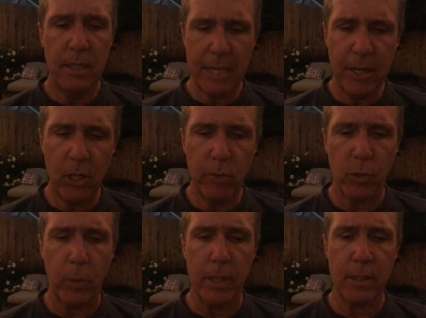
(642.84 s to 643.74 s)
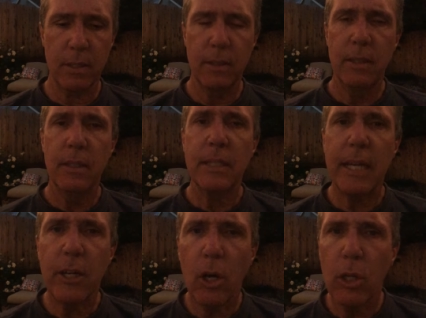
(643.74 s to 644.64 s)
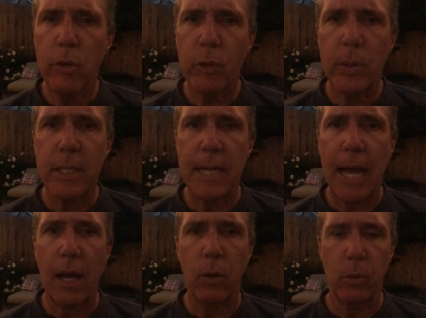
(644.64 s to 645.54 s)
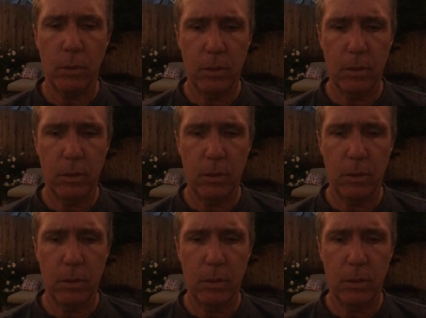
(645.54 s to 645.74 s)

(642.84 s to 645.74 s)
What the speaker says: Get it over with. Get it all over with now.